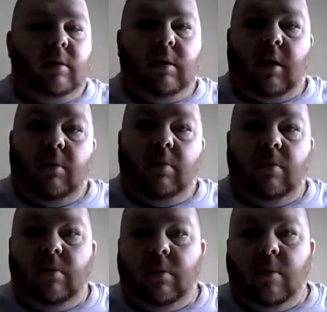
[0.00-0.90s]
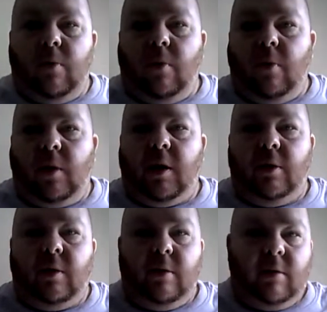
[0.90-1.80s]
you know, we're
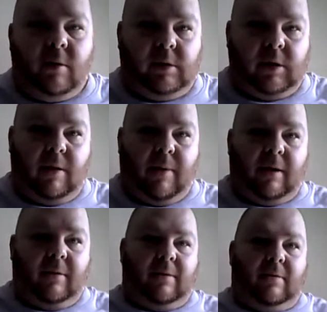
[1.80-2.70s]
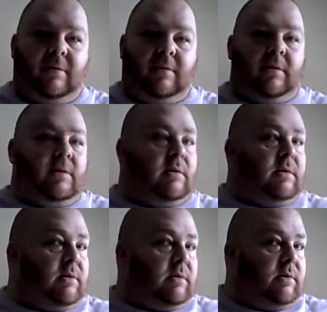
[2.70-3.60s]
good. And sorry about
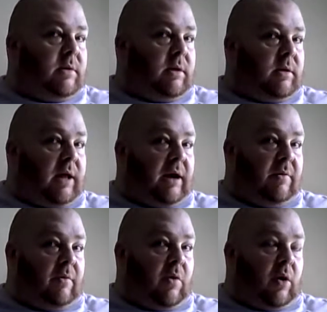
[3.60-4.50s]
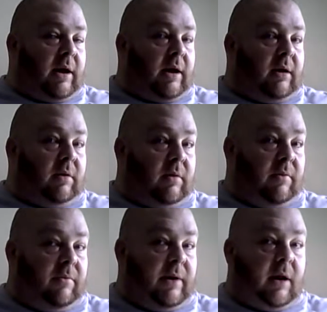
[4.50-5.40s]
the lack of quality
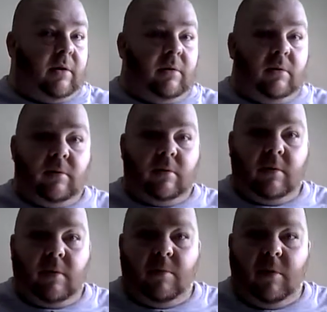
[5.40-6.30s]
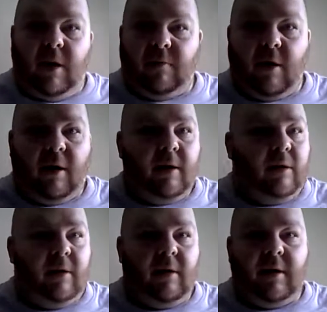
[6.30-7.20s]
of video. My left eye
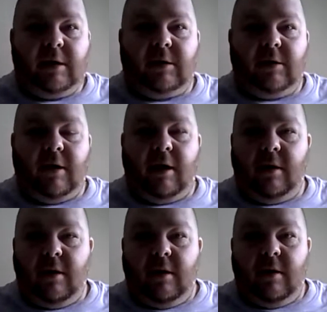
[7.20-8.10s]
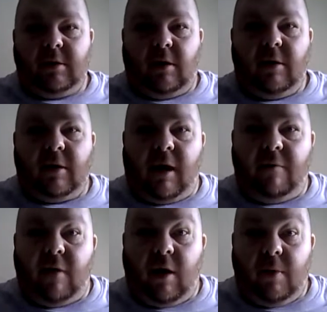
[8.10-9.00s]
in this as I don't
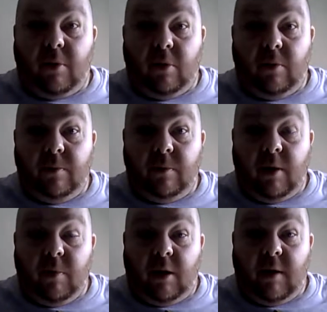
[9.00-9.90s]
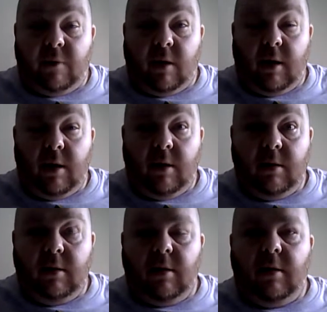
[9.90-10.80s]
have an eyeball in my left eye.
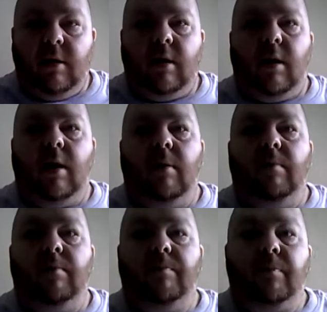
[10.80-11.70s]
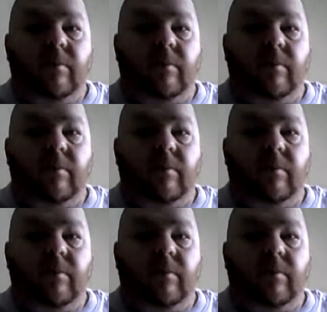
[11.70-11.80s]
Um,